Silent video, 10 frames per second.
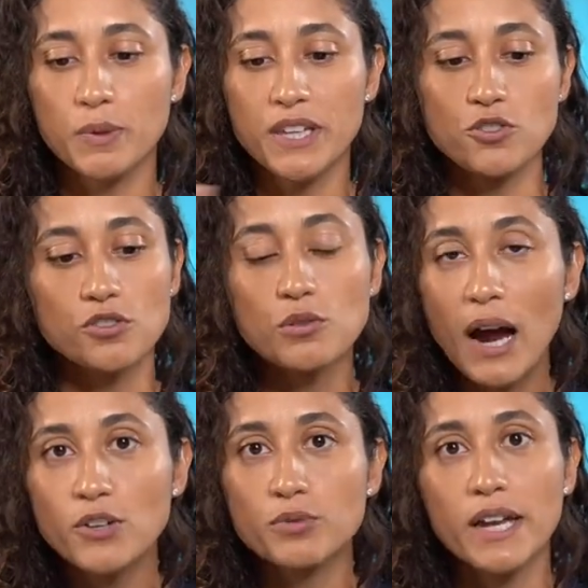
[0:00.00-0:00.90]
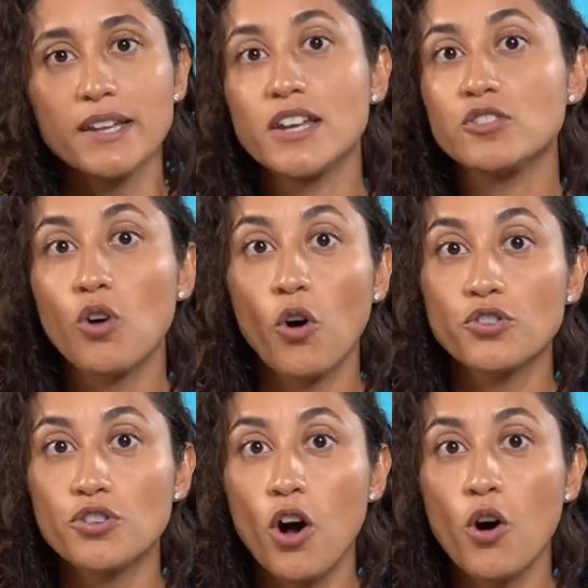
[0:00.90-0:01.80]
But then you graduate and then you're
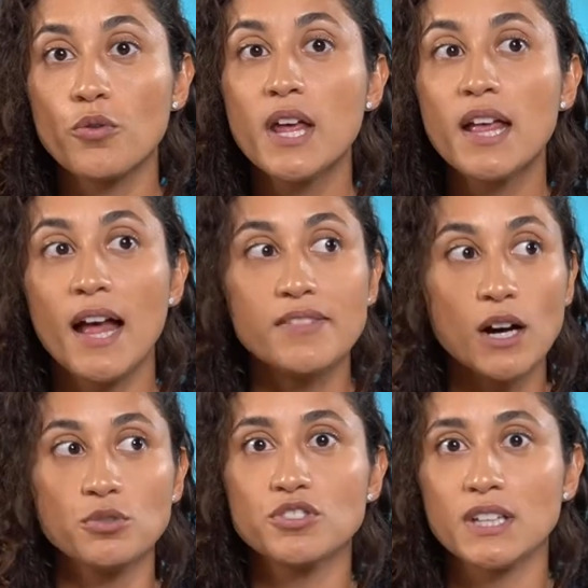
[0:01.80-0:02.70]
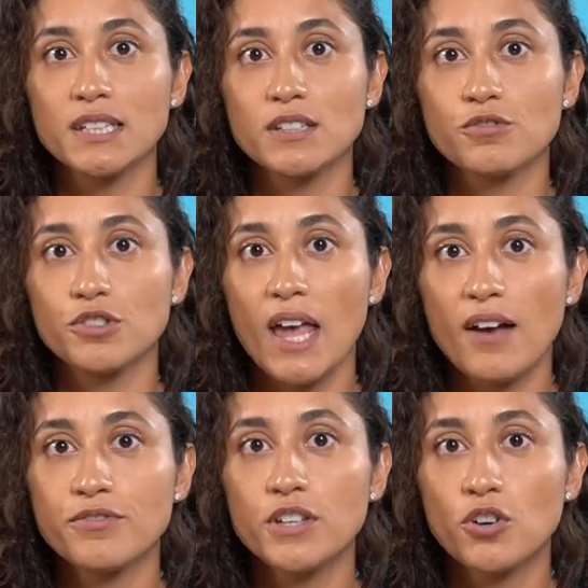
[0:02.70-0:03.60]
on your own, and now you're studying for the
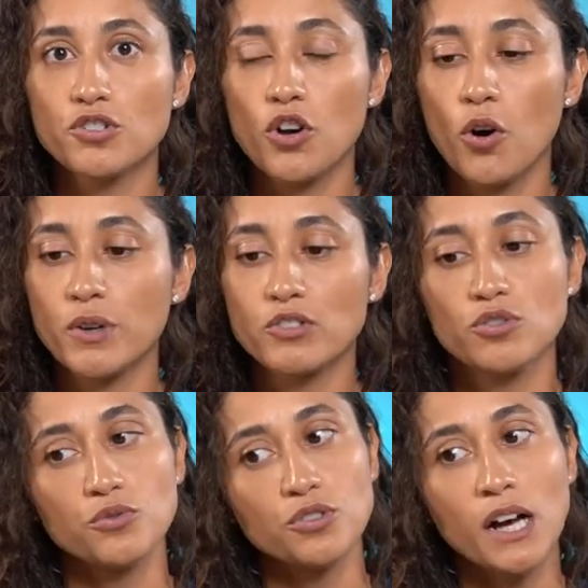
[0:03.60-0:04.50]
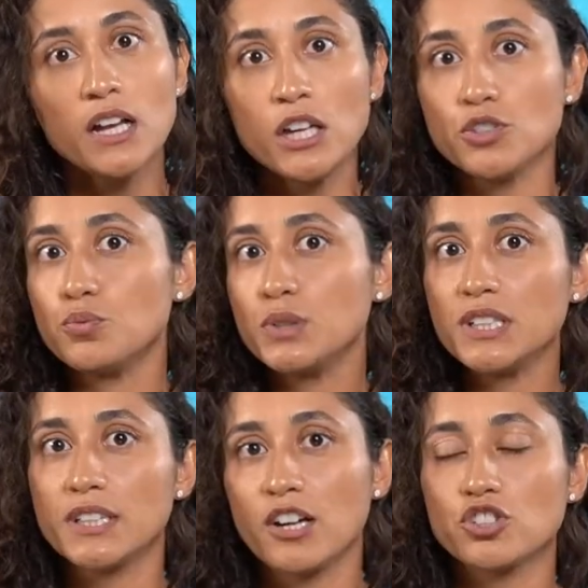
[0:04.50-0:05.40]
FE on your own, and so you're
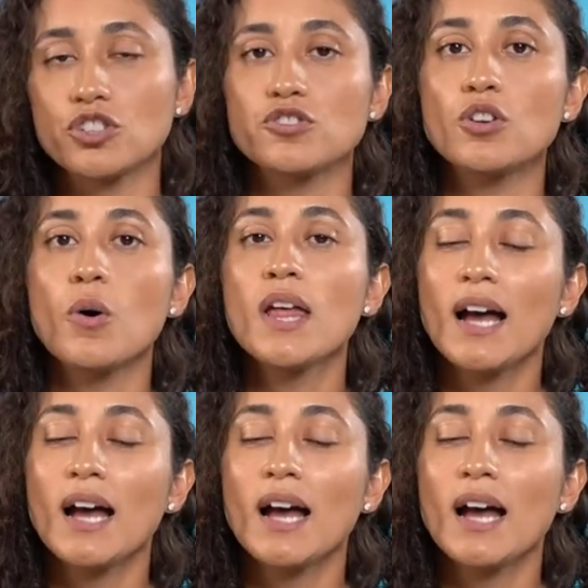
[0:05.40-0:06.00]
really not sure. So